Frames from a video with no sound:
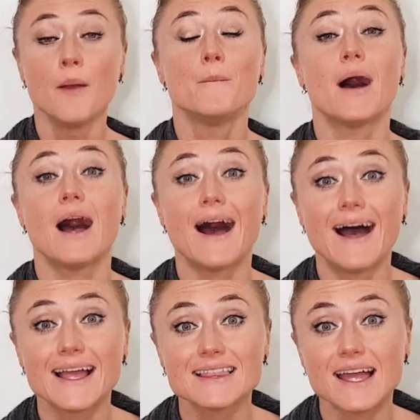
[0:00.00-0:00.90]
But
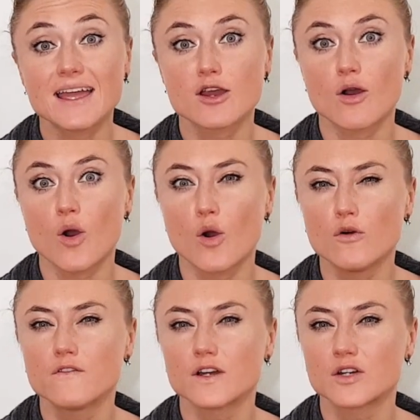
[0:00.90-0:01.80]
I like
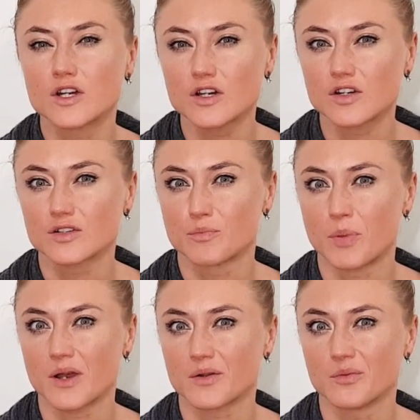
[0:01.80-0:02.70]
overcooked
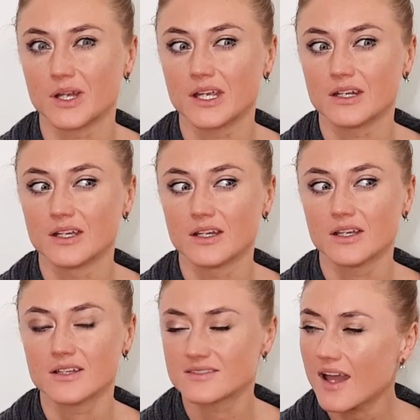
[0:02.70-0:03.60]
buckwheat.
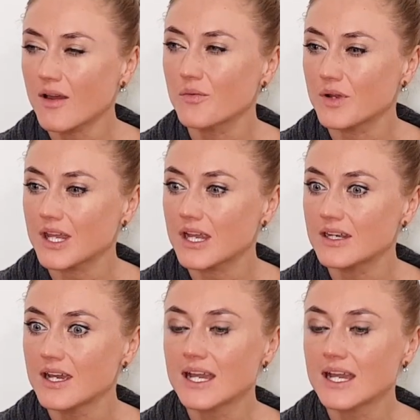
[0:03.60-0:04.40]
Is that weird?